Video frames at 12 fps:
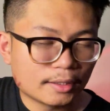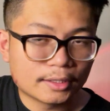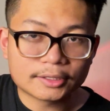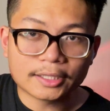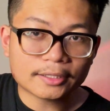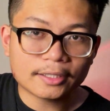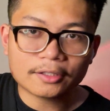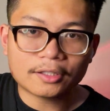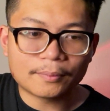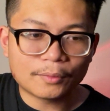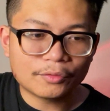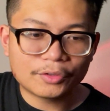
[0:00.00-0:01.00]
It's not gonna
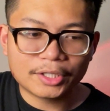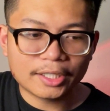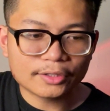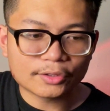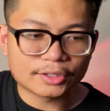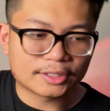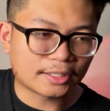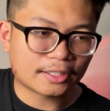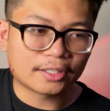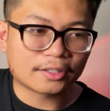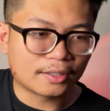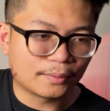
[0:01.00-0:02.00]
come overnight, or it's not
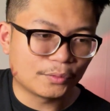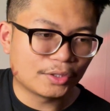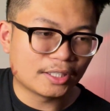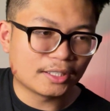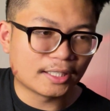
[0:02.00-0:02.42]
gonna come within